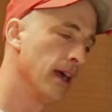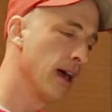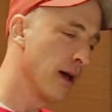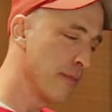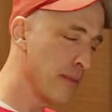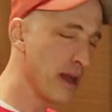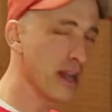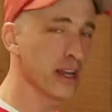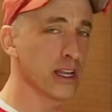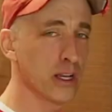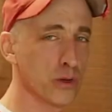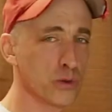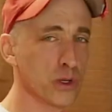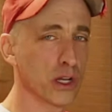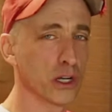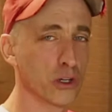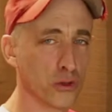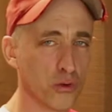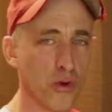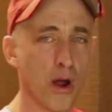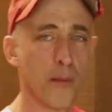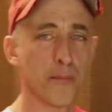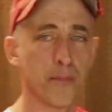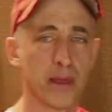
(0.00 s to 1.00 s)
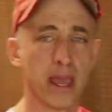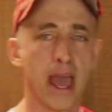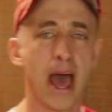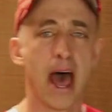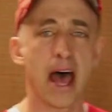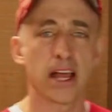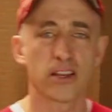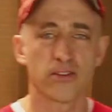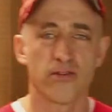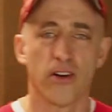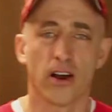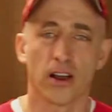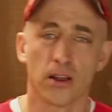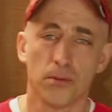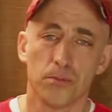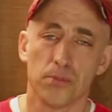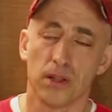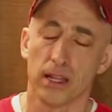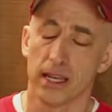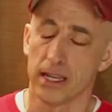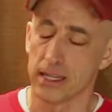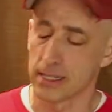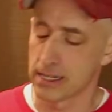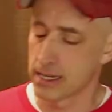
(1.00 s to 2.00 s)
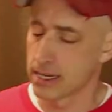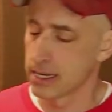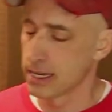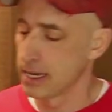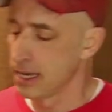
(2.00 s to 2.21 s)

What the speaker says: America was a grumpy ass fucking place.